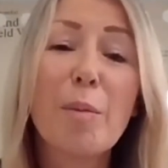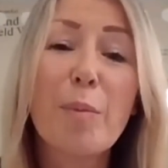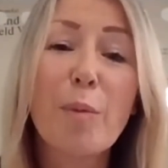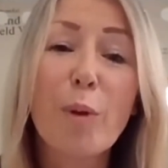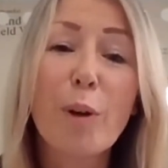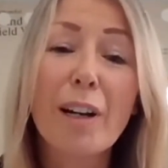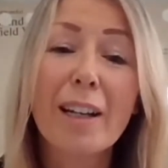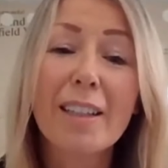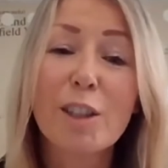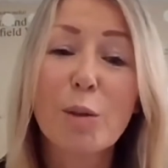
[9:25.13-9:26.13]
we're in
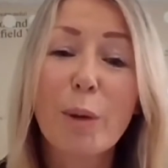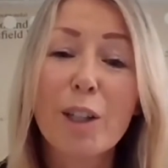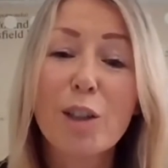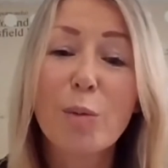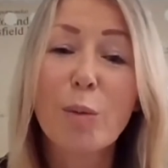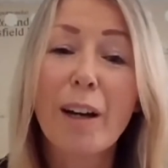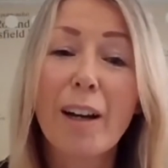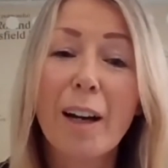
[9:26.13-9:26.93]
a situation where